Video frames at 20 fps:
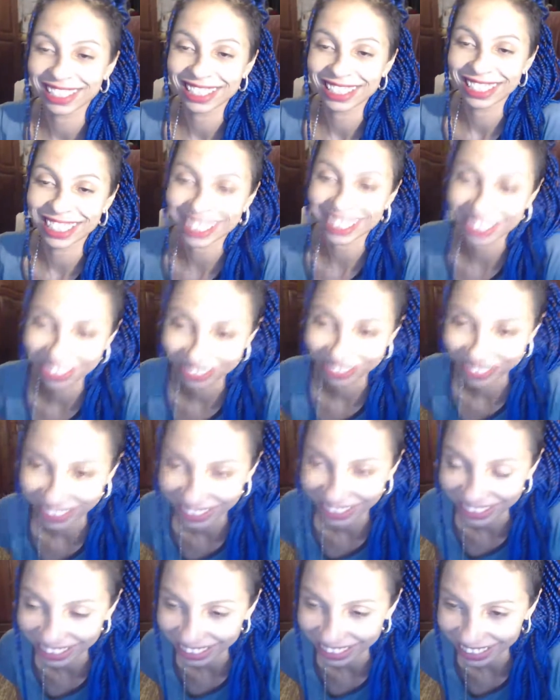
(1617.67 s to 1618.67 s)

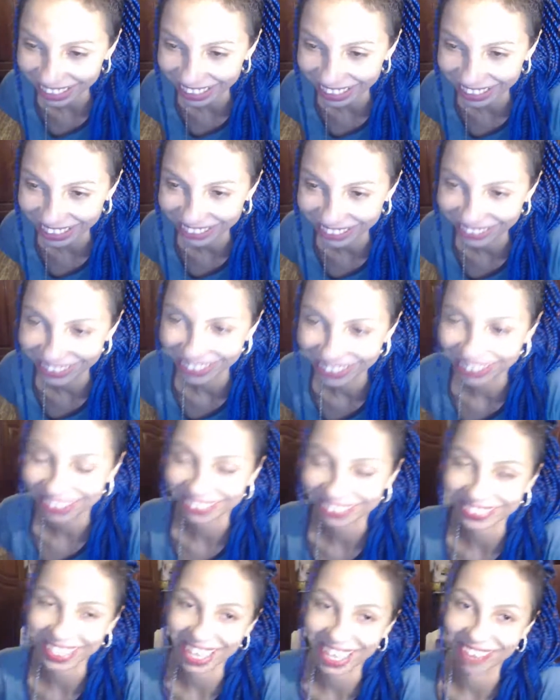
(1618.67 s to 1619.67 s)
introverted intuitors
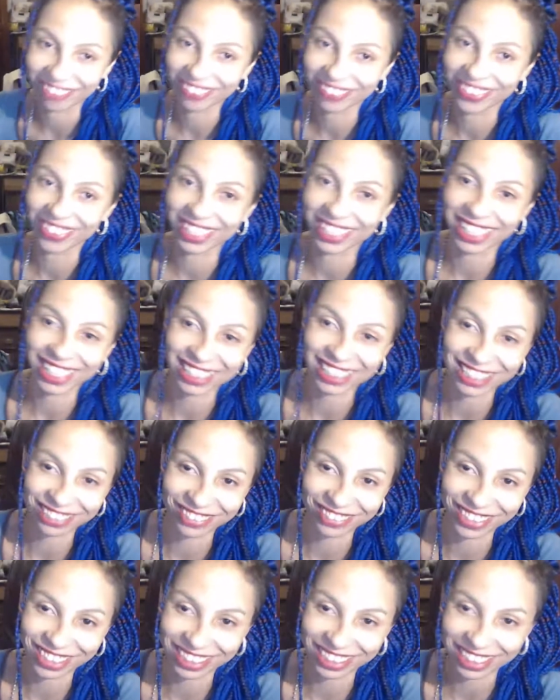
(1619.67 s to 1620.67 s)
will have polar
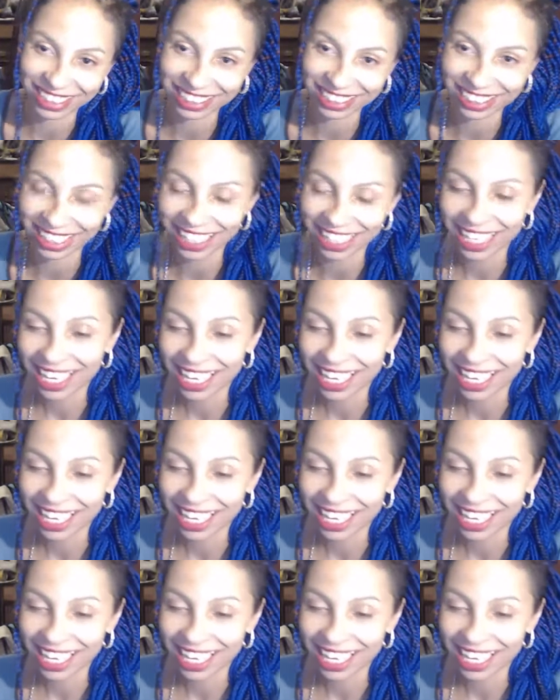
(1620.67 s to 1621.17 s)
extroverted sensing.